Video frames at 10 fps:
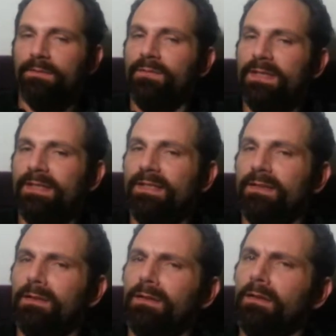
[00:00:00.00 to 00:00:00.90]
Physics is
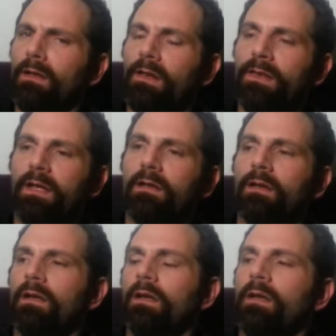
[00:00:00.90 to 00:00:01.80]
going to get a little thick,
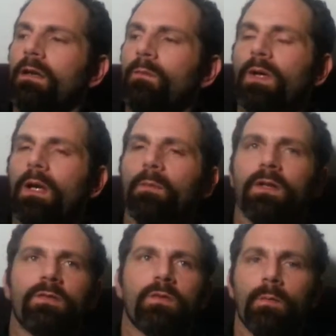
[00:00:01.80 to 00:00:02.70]
but I'm going
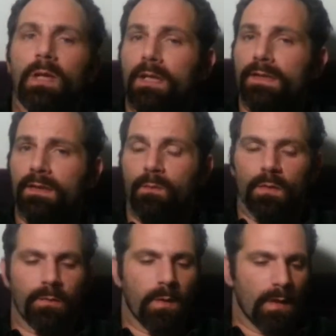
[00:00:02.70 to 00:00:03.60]
to try and make it as simple
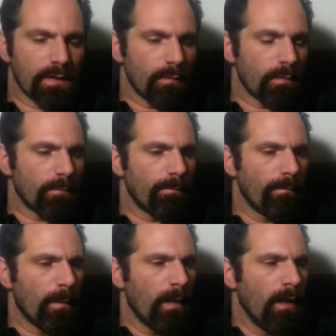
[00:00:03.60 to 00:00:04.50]
as possible.
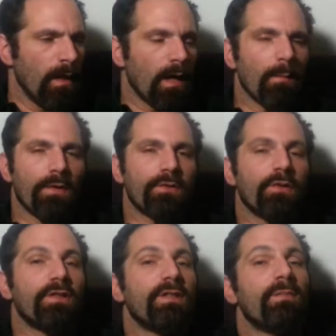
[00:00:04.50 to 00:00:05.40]
I'm also
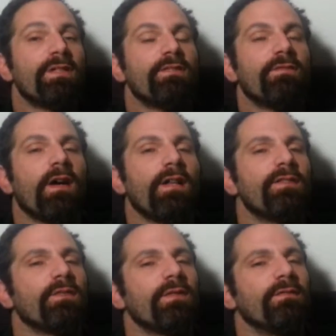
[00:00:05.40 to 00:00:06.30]
going to demystify it,
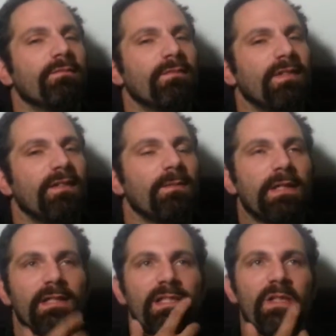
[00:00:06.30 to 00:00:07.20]
so,
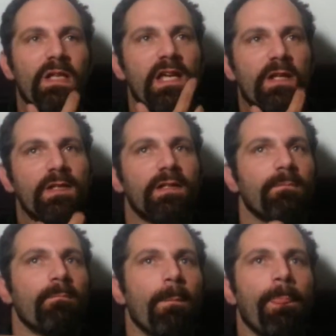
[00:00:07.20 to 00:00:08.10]
because it's not actually
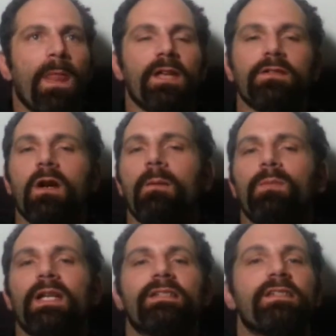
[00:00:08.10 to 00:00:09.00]
as
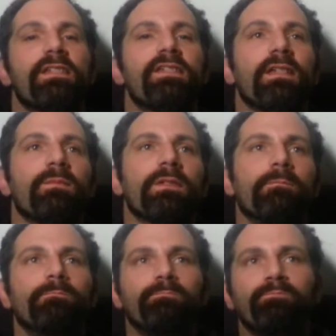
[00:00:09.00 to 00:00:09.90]
complex as it seems.
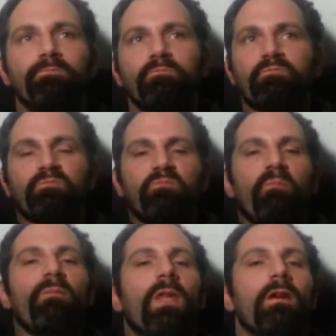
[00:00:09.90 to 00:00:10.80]

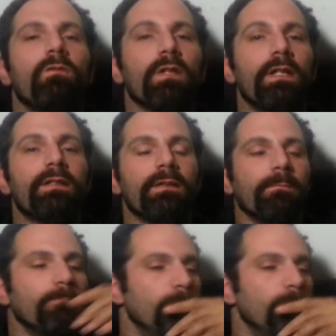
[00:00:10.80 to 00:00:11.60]
It really isn't.